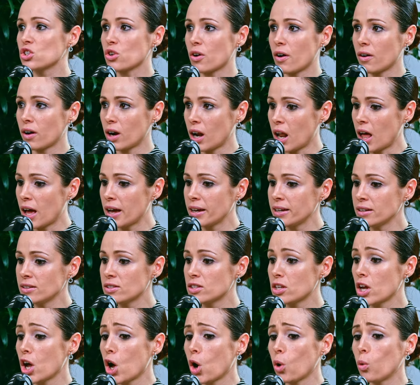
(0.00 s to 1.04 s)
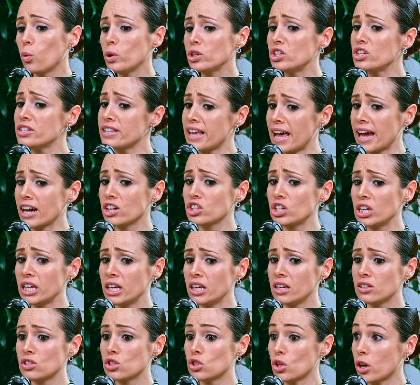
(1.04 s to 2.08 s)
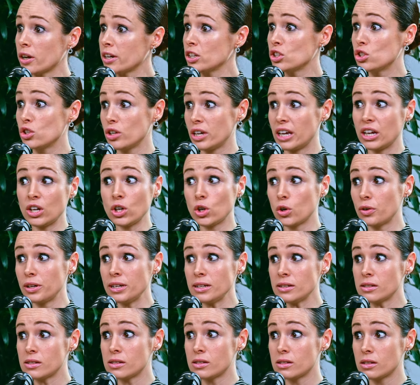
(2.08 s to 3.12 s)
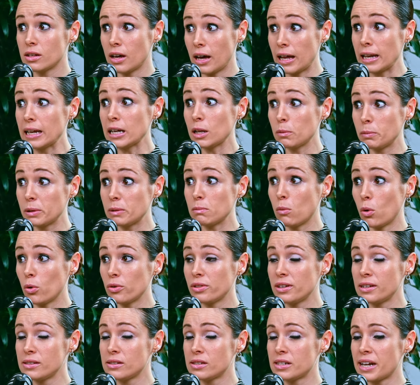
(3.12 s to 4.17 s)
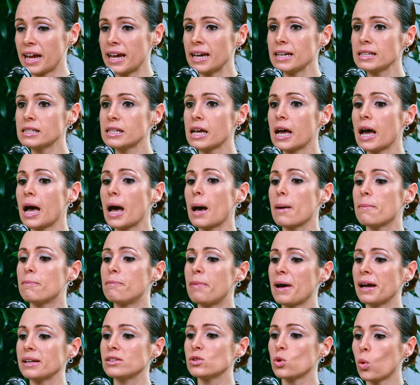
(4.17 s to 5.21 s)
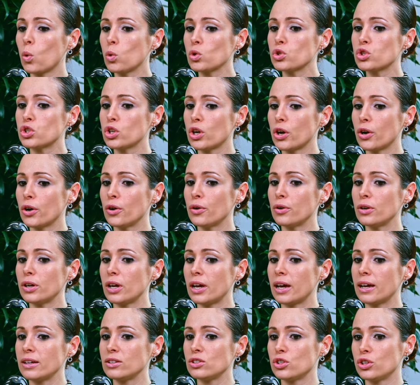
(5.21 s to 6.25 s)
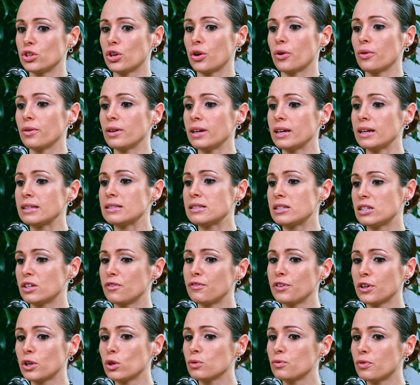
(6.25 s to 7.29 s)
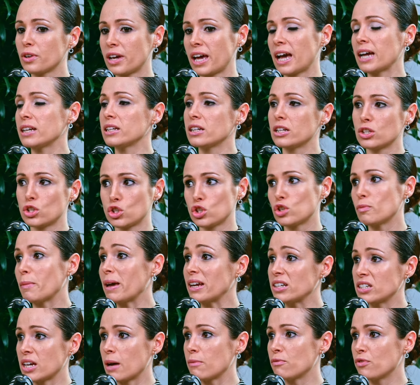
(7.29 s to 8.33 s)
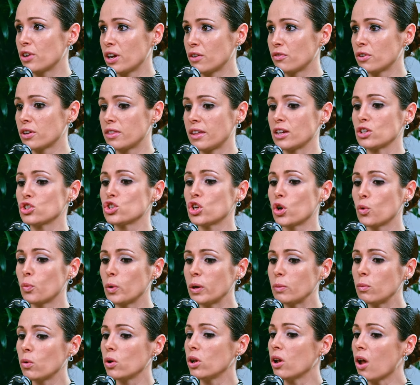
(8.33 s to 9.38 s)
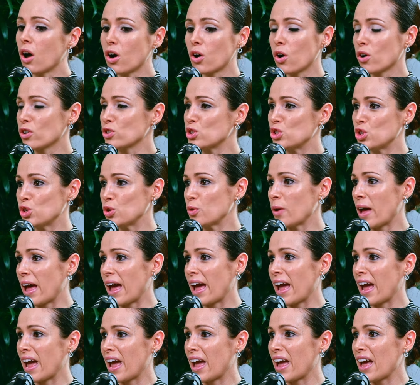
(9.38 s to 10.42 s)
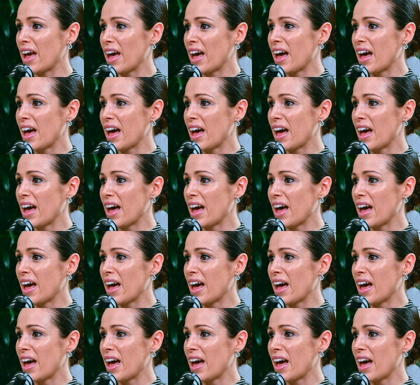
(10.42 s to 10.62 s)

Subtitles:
or our clients, which is actually starting to increase a little bit more these days. But also, it's difficult for candidates to make time for everything. So we will log on to a